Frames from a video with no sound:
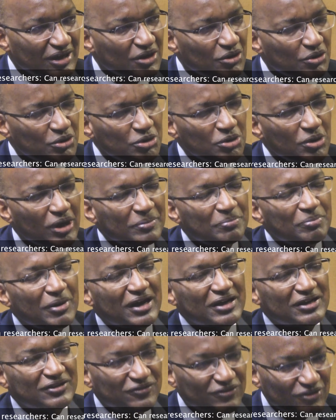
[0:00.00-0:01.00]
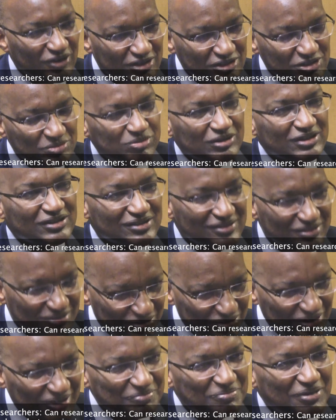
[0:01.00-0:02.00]
Could you unpack it for us, please? Could
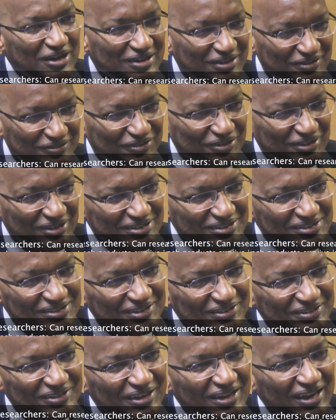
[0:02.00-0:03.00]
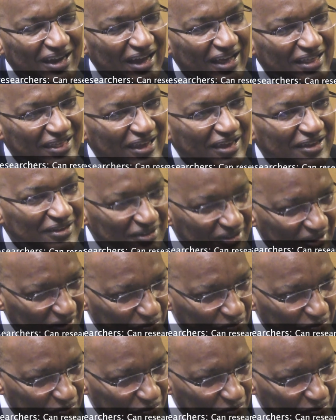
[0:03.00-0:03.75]
you unpack it for us? And then they